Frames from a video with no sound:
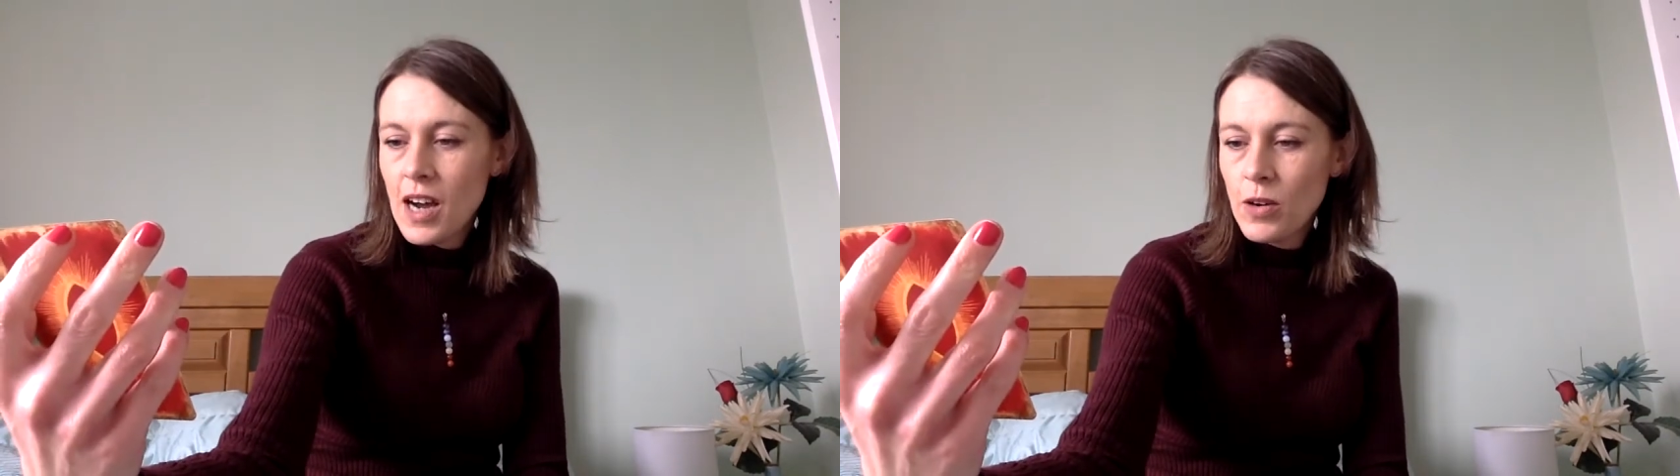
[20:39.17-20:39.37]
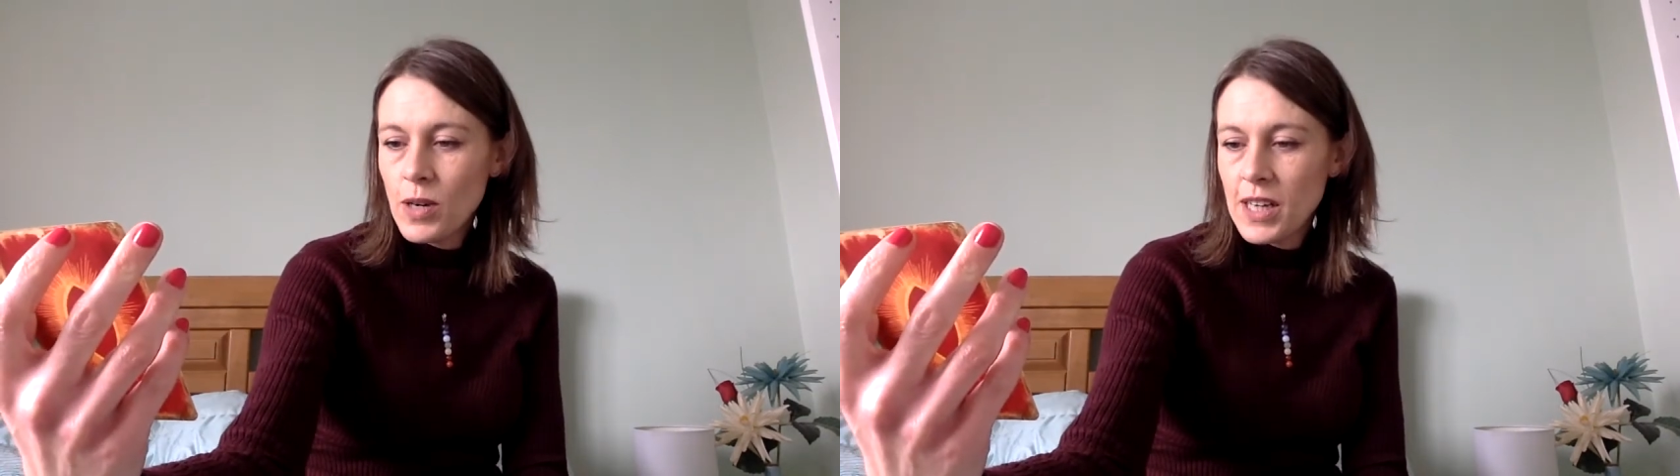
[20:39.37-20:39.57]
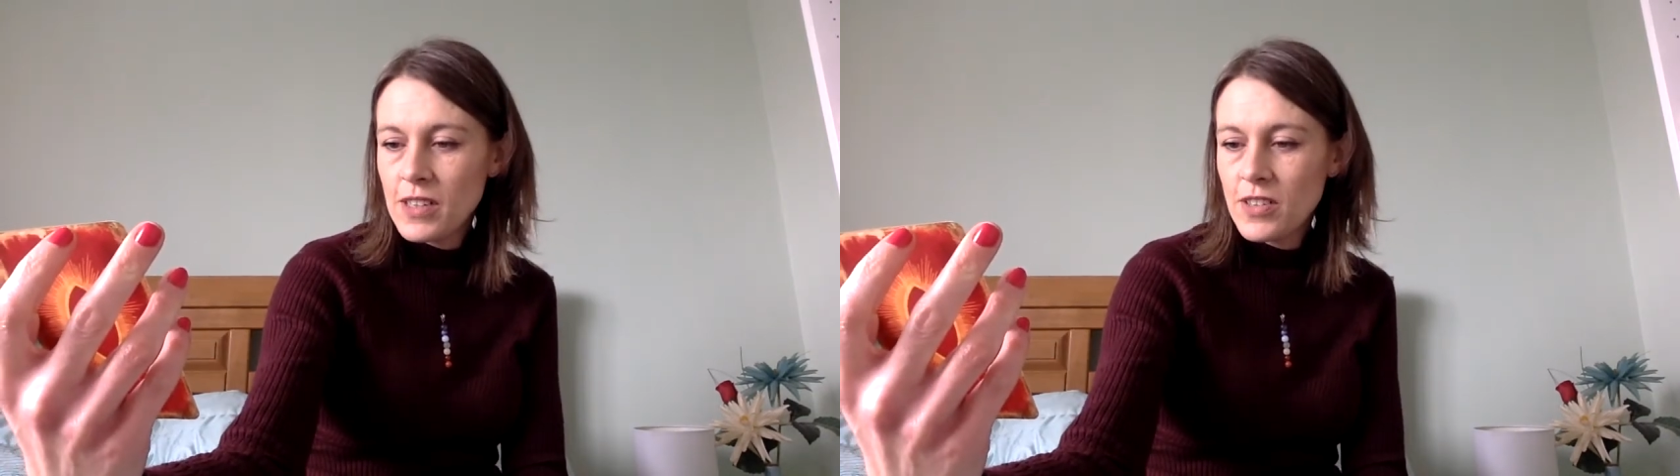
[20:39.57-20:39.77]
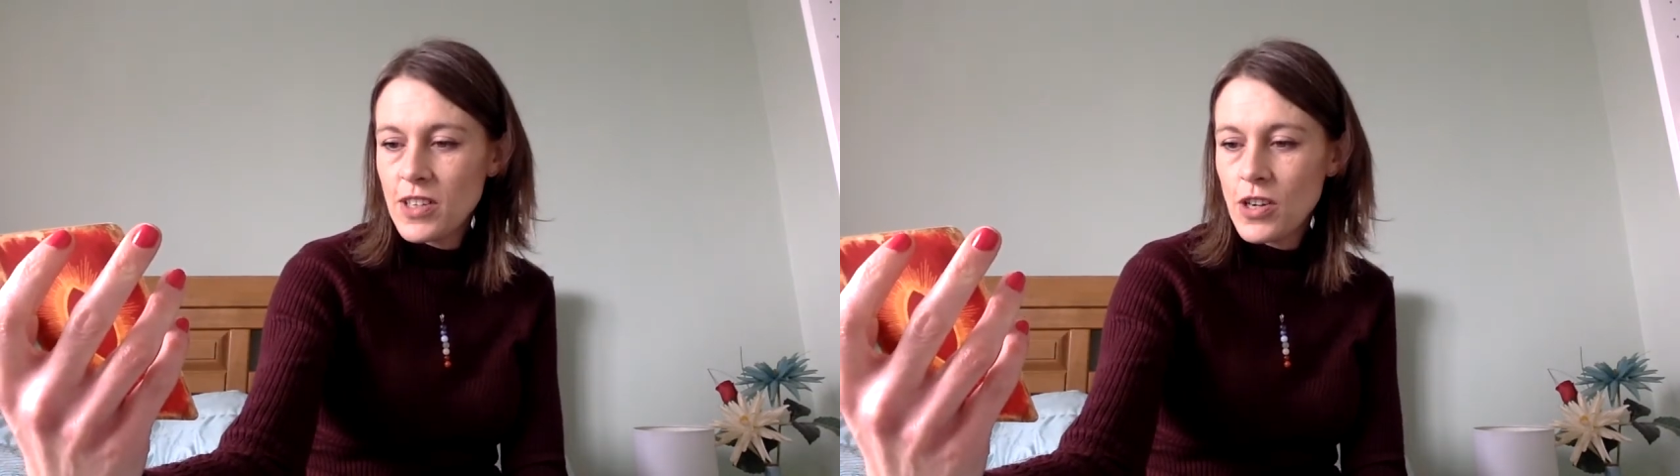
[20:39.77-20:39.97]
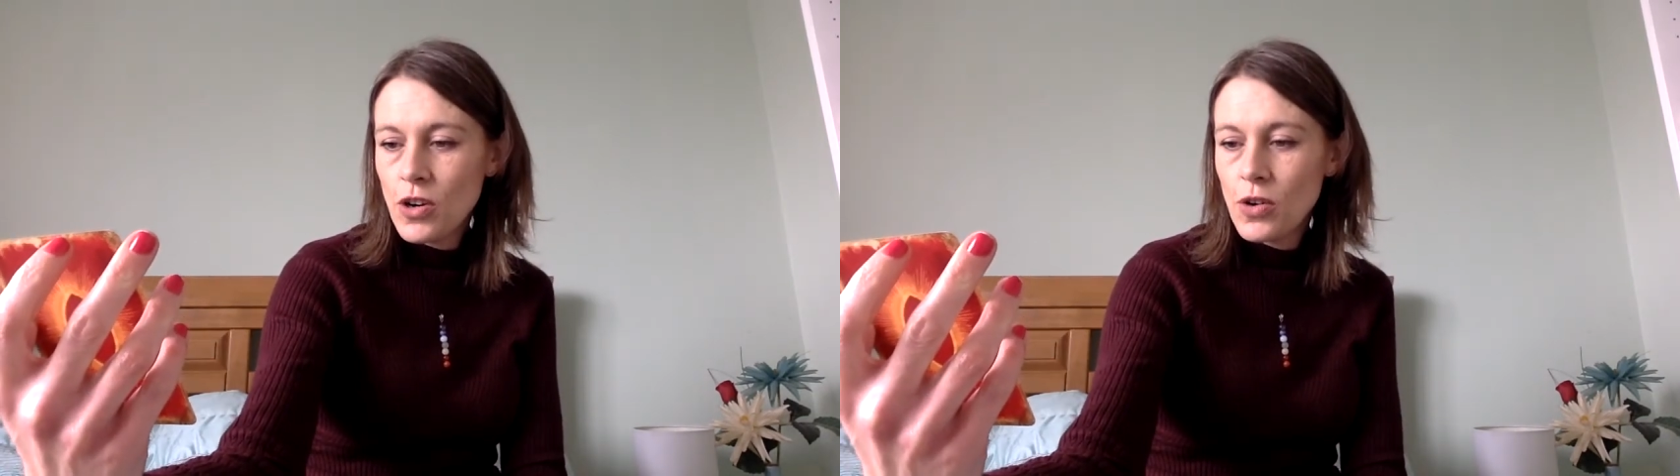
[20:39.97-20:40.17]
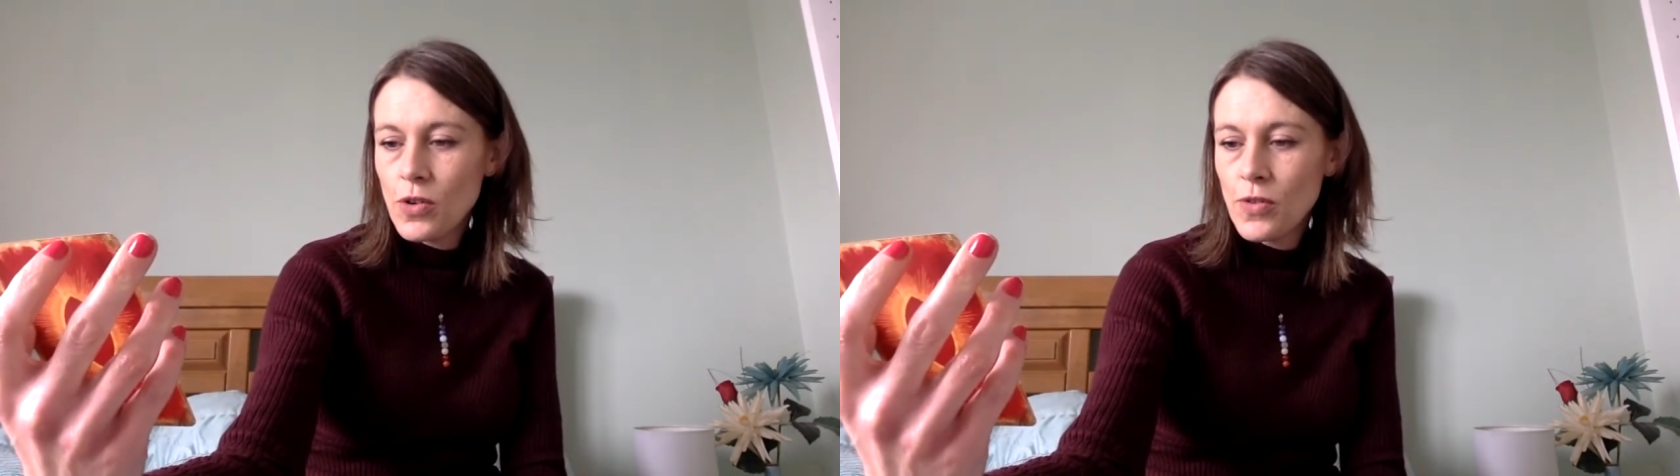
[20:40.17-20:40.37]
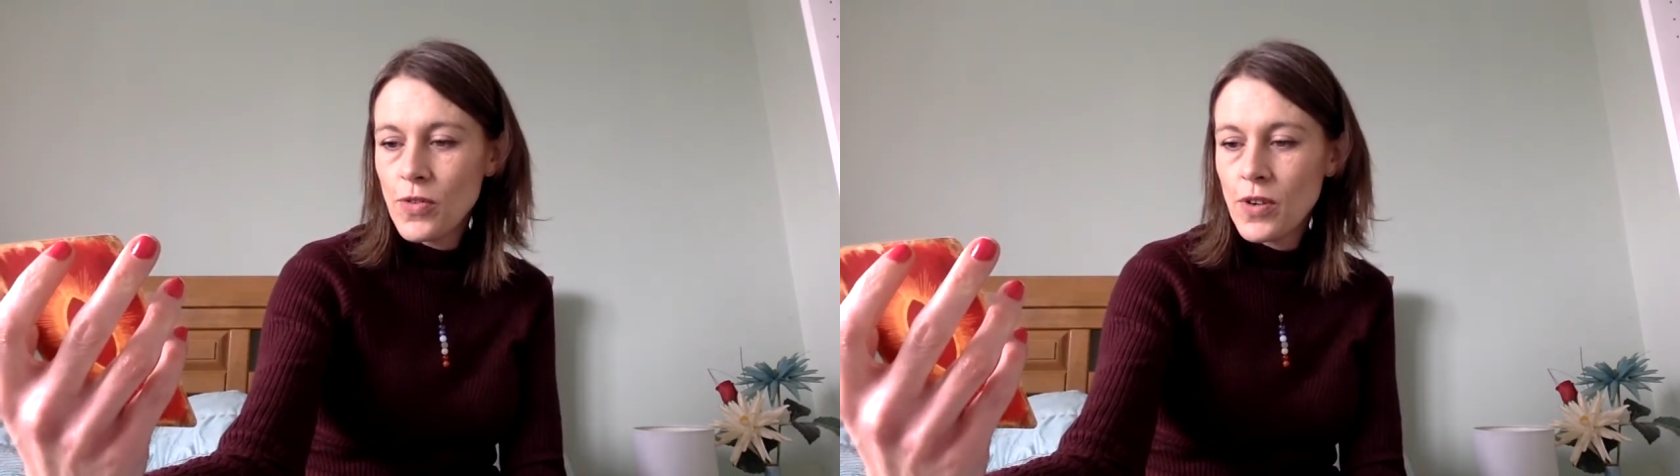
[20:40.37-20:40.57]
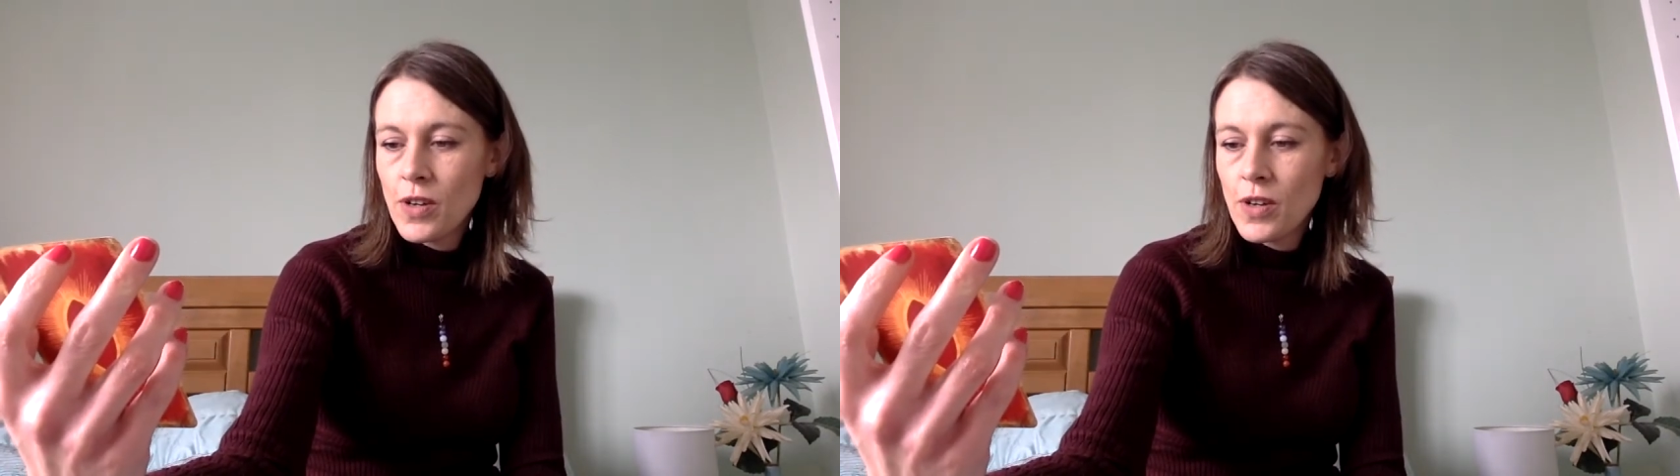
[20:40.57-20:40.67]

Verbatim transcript: Our Lady of